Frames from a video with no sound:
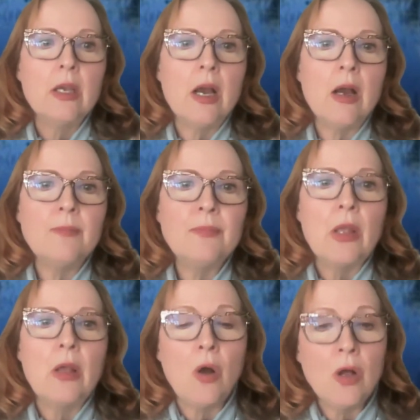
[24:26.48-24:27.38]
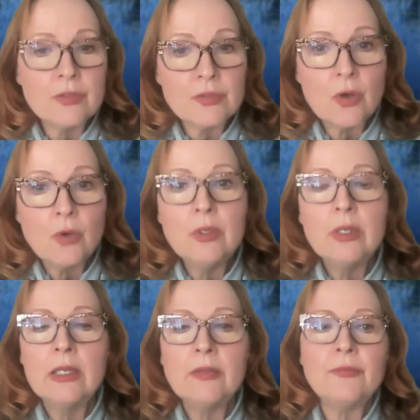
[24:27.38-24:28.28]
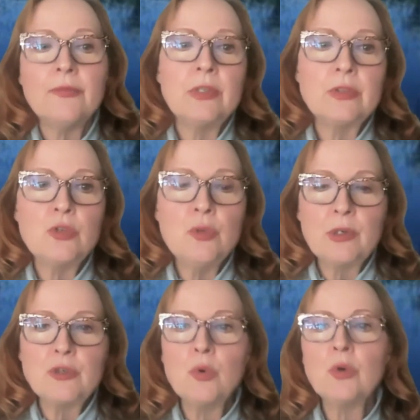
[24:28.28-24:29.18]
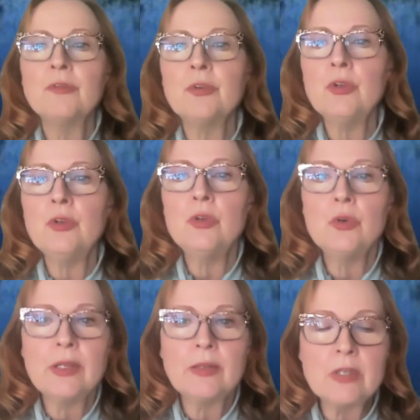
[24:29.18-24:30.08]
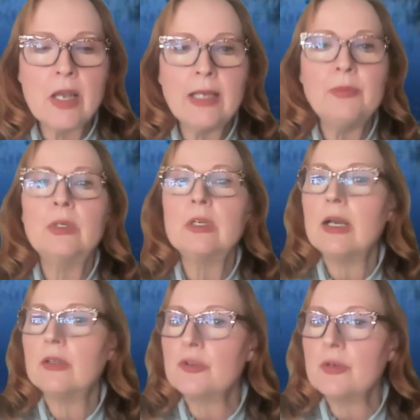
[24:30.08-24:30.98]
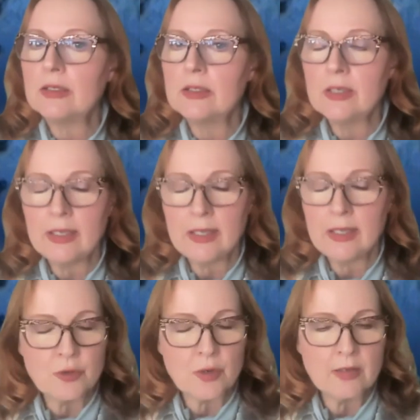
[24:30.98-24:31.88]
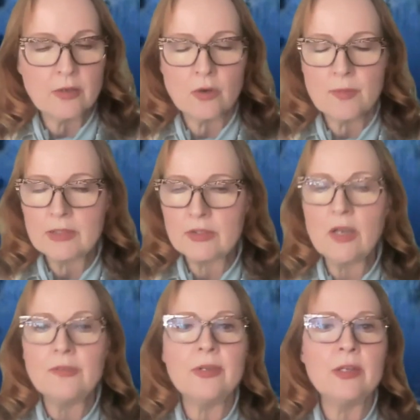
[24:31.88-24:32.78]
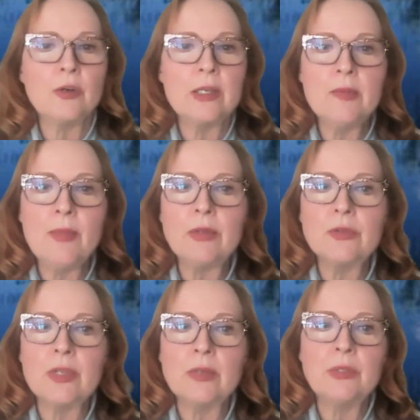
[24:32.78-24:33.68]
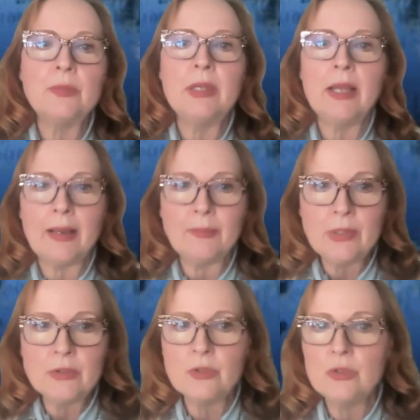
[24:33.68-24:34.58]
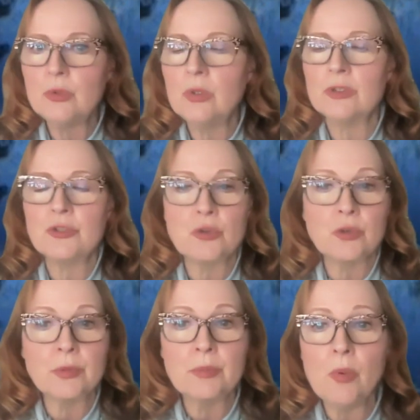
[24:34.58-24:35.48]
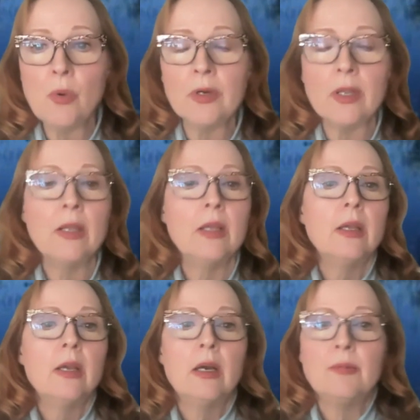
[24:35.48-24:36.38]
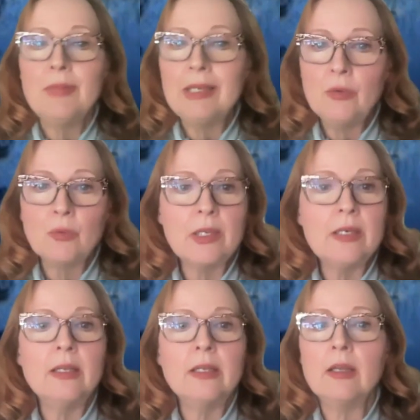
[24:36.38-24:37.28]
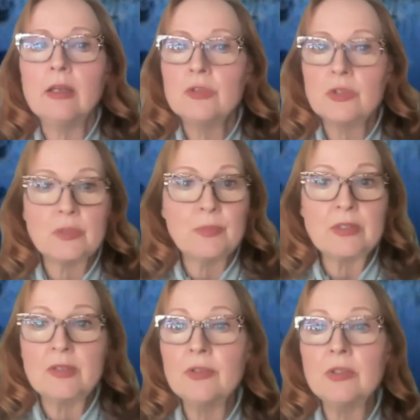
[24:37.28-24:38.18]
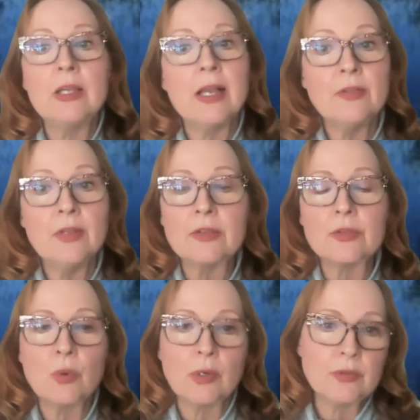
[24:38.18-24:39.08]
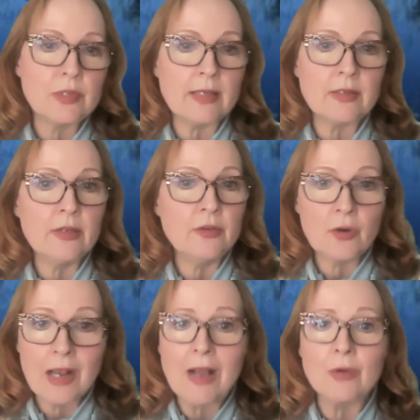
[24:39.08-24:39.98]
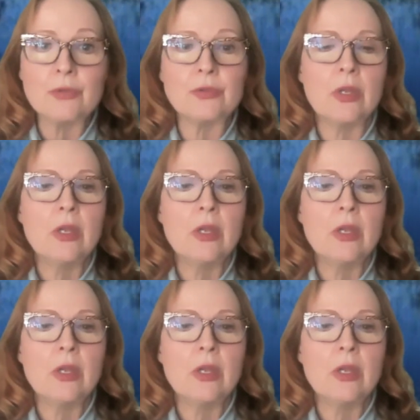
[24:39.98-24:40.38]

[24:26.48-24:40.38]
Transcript: Um, Also, if it's too much work for you, you don't have time, you could contact Adriana or myself and our emails, and we'd be happy to do a short report, a mini reading just specifically on this. Where is that in your house?